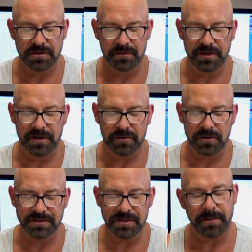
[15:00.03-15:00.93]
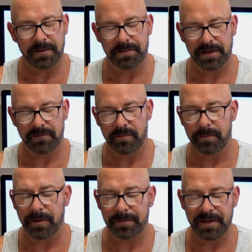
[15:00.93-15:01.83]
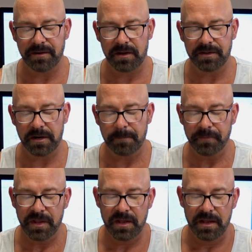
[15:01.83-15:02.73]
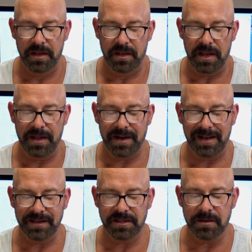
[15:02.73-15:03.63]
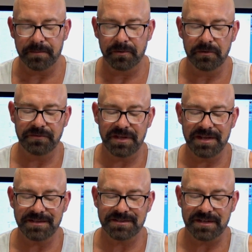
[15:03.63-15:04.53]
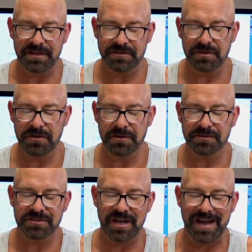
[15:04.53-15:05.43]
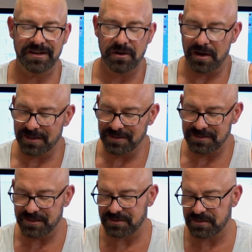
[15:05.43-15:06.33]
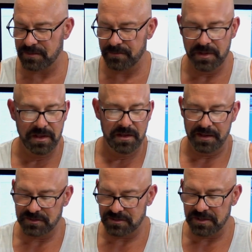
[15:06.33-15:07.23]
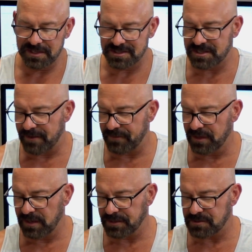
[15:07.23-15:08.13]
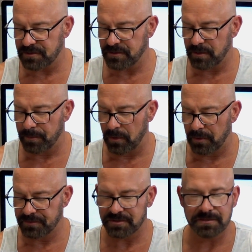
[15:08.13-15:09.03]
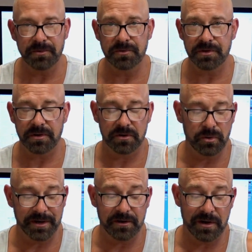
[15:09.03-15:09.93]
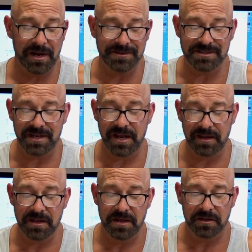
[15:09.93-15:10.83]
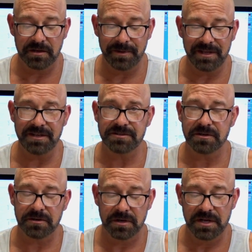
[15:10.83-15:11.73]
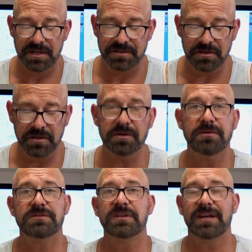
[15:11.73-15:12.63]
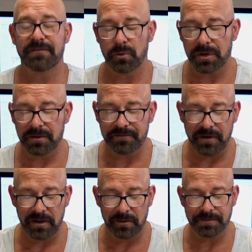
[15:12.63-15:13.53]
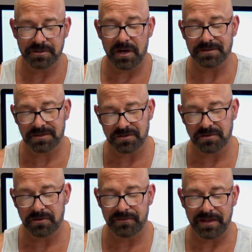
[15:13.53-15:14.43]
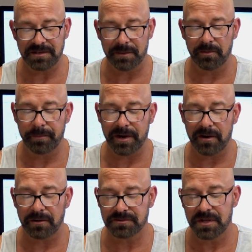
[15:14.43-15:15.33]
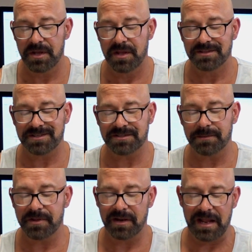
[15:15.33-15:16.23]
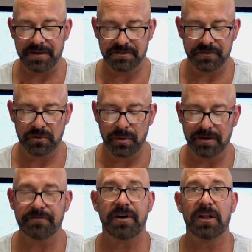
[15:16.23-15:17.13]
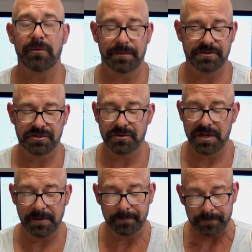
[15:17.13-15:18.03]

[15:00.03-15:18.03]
you don't need a crazy rubber butt plate on there. And I like the improved ease to use side cocking system. It's definitely nicer than the bolt, smoother, quicker, I'd say. Going to be easier to use and get quicker follow-up shots because you do have that double barrels system that allows for quick follow-up shooting.